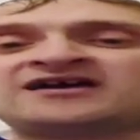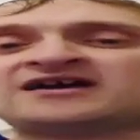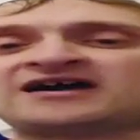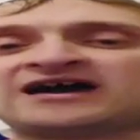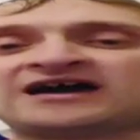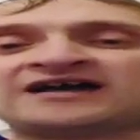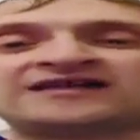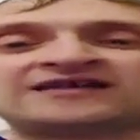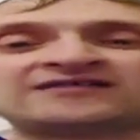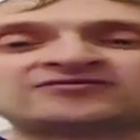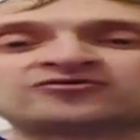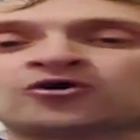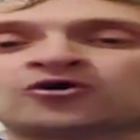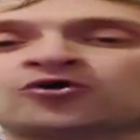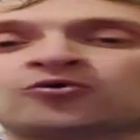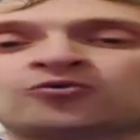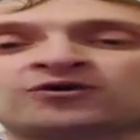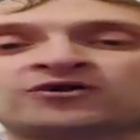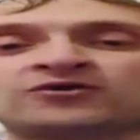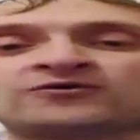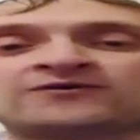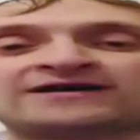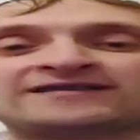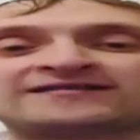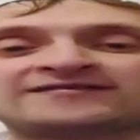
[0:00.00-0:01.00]
And I don't want
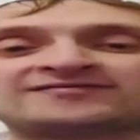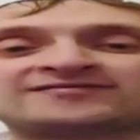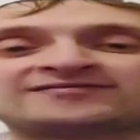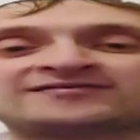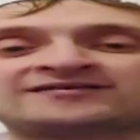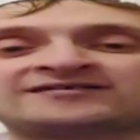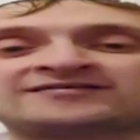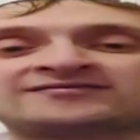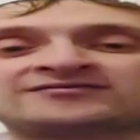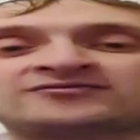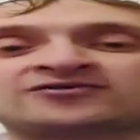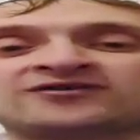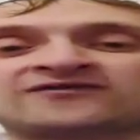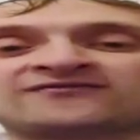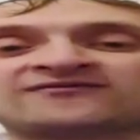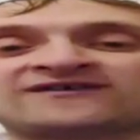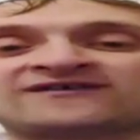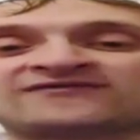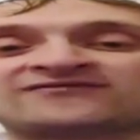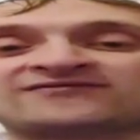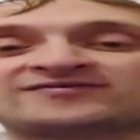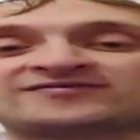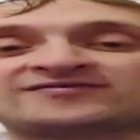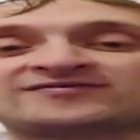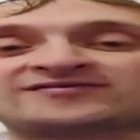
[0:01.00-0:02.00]
to write the season off
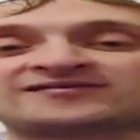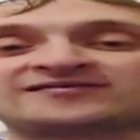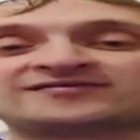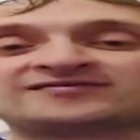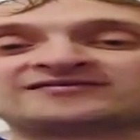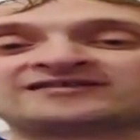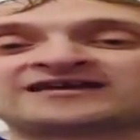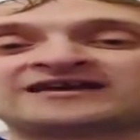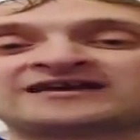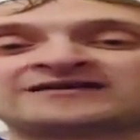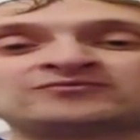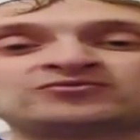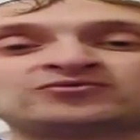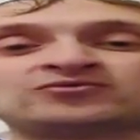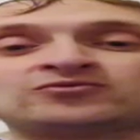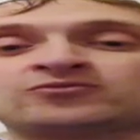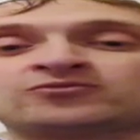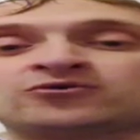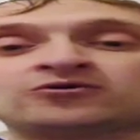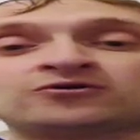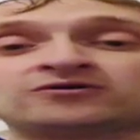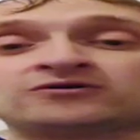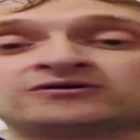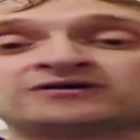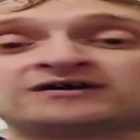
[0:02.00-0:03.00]
after 6 games,
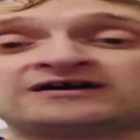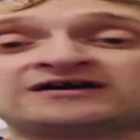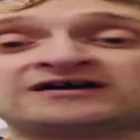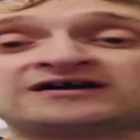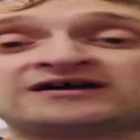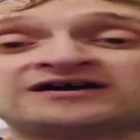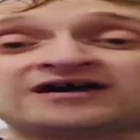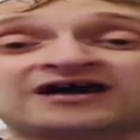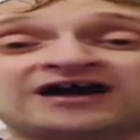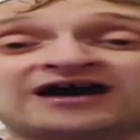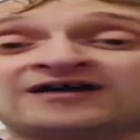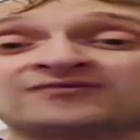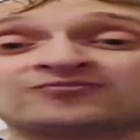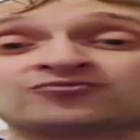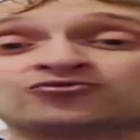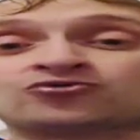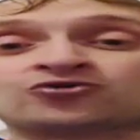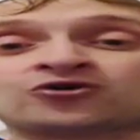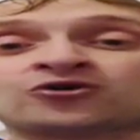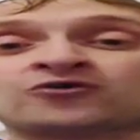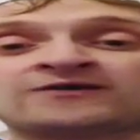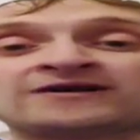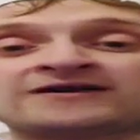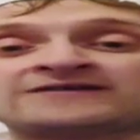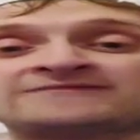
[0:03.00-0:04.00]
but I'm
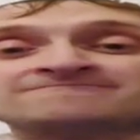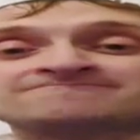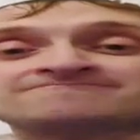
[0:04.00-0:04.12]
sorry.